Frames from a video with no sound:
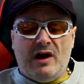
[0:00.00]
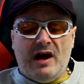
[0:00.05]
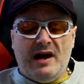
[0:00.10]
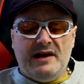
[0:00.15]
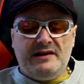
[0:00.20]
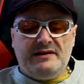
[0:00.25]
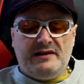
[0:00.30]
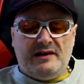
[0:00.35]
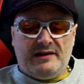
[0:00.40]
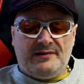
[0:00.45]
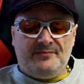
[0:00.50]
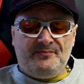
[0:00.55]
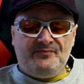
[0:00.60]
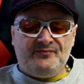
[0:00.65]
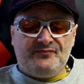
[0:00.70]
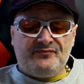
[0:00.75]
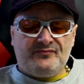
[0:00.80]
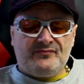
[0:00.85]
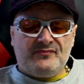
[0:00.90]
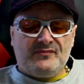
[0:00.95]
Ryder
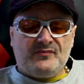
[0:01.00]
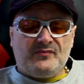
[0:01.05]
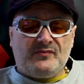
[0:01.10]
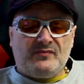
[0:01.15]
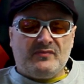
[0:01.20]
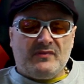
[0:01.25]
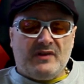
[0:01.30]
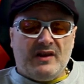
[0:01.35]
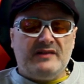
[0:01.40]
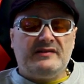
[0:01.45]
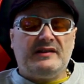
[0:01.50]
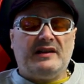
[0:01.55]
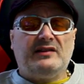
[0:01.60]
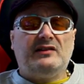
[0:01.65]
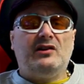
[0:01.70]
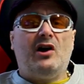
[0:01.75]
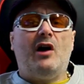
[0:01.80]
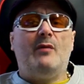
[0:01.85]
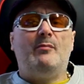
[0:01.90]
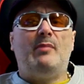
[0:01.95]
has had a
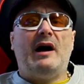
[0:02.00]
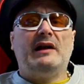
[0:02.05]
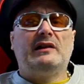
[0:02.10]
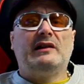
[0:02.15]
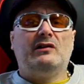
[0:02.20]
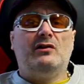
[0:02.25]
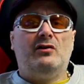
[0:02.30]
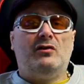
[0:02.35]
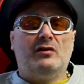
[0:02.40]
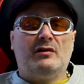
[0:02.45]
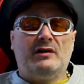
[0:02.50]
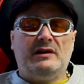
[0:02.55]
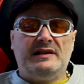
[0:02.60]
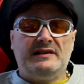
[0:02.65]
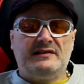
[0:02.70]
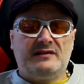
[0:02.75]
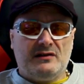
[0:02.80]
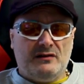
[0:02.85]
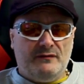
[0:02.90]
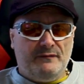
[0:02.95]
lot of bad luck and
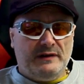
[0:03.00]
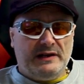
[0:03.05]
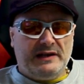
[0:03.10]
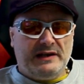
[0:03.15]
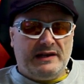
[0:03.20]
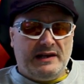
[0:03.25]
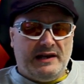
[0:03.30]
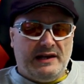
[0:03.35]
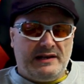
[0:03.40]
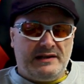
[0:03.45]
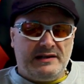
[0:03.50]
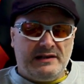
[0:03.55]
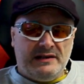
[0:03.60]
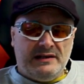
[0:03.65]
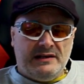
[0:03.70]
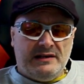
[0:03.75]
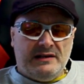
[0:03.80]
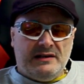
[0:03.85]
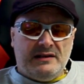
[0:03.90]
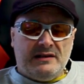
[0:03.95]
he's a lovely kid.
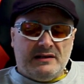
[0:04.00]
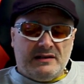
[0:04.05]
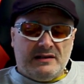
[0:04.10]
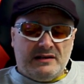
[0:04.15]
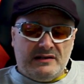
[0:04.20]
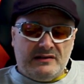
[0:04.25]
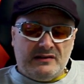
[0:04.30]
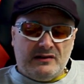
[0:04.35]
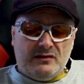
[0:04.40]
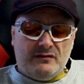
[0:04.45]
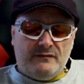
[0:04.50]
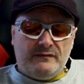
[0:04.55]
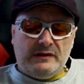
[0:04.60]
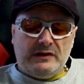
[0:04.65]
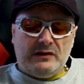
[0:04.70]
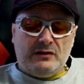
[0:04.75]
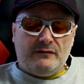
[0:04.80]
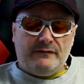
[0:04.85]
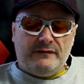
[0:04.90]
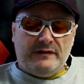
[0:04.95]
He's a
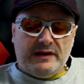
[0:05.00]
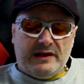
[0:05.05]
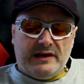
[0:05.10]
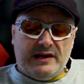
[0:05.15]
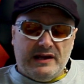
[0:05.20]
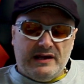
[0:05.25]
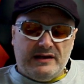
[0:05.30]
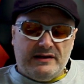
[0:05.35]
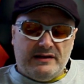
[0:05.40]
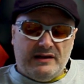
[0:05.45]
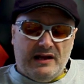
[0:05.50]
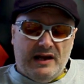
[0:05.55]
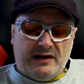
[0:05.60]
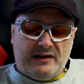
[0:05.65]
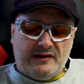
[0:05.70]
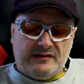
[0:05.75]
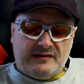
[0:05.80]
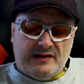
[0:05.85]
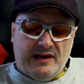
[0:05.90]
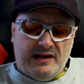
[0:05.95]
lovely, lovely kid, and
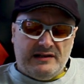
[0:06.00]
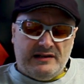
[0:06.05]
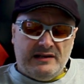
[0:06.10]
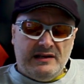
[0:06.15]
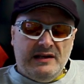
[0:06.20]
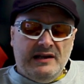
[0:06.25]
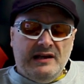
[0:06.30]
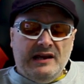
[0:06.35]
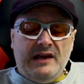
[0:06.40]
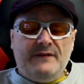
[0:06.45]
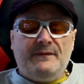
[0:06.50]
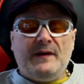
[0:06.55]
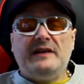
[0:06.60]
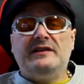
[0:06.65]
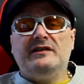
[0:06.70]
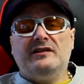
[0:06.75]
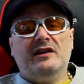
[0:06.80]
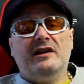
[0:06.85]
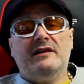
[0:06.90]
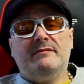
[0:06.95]
like I said, if
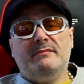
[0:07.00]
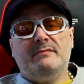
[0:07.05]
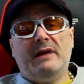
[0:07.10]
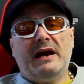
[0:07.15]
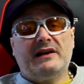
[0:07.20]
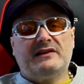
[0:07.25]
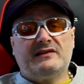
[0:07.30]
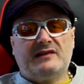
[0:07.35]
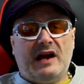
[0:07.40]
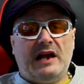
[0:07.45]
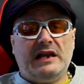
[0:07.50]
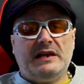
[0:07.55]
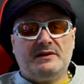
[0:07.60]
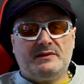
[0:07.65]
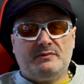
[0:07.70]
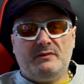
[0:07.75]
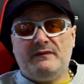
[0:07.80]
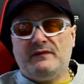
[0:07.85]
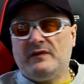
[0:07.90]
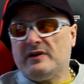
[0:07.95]
Eddie Hearn makes Callum
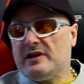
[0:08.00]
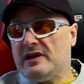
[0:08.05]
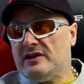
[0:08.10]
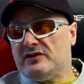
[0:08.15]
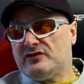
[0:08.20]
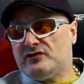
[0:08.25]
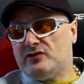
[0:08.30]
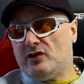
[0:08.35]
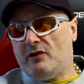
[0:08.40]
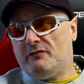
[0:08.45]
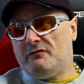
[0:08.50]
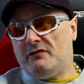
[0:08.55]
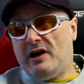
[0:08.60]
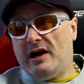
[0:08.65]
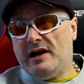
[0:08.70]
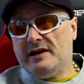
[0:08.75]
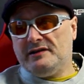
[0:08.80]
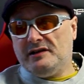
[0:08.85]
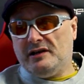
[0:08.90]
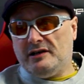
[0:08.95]
Smith against John
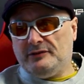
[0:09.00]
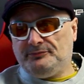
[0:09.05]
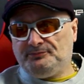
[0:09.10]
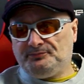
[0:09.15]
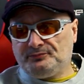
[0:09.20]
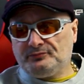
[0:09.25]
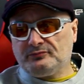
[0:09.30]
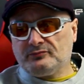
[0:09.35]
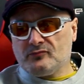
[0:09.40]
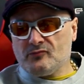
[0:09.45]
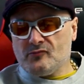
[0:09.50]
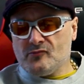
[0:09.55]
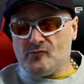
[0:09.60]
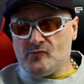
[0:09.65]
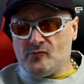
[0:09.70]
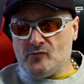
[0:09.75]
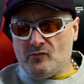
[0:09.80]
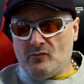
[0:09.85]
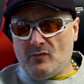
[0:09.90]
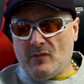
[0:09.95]
Ryder,
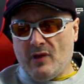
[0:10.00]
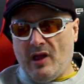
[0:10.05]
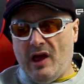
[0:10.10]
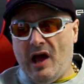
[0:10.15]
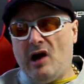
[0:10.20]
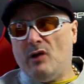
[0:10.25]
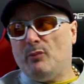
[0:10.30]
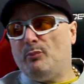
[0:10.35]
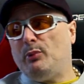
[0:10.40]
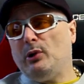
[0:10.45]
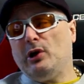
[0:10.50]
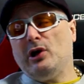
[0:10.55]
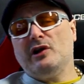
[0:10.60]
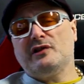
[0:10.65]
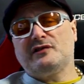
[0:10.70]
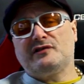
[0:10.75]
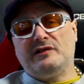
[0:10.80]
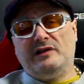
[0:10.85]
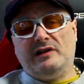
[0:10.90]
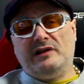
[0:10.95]
I'll
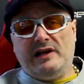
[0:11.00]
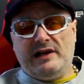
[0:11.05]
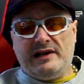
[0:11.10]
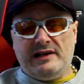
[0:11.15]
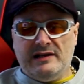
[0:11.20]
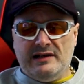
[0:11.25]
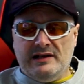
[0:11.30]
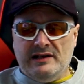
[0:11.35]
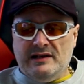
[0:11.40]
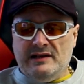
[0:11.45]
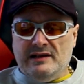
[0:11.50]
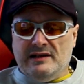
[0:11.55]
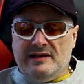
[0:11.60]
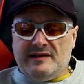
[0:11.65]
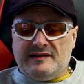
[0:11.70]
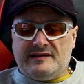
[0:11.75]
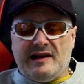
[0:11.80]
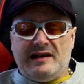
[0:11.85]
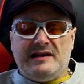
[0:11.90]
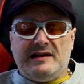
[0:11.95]
personally
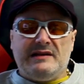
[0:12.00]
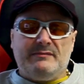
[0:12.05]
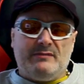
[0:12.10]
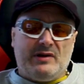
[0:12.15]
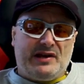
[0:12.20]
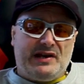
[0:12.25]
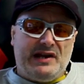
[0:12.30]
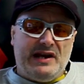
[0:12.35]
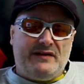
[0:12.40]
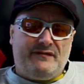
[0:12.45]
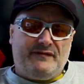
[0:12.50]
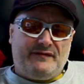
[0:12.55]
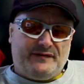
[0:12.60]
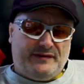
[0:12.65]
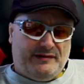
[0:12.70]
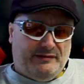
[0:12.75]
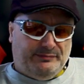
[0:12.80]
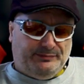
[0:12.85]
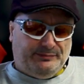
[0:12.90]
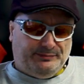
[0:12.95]
send him a
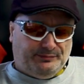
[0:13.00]
gift.